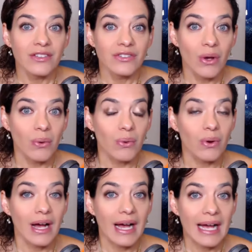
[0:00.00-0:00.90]
So
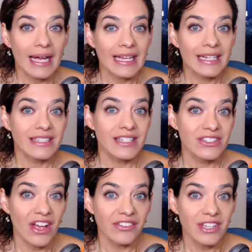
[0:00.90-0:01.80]
again,
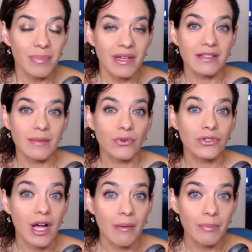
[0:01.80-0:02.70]
cystoscopy is the
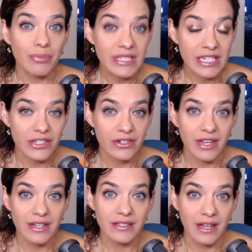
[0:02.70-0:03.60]
most common procedure
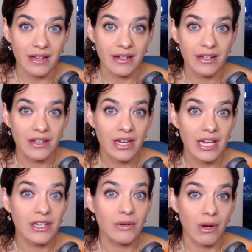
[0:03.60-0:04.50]
that is done
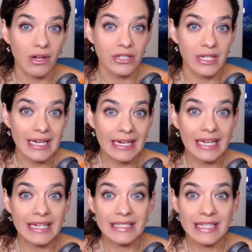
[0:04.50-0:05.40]
in urology. And
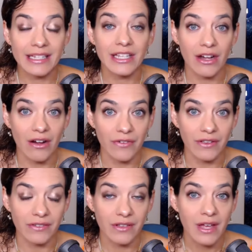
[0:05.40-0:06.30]
again, it's done in the
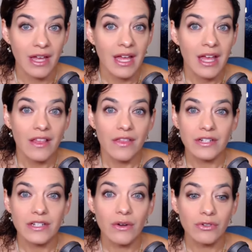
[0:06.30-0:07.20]
office.
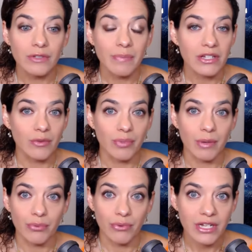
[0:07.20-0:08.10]
There's no special
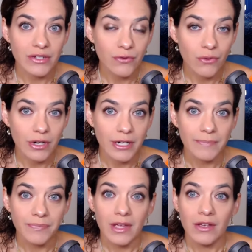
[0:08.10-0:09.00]
preparation for it.
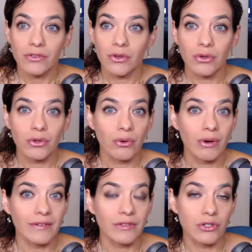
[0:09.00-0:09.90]
So you don't
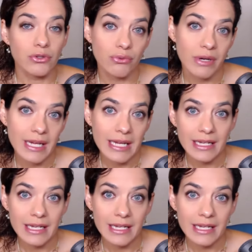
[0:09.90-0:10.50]
have to drink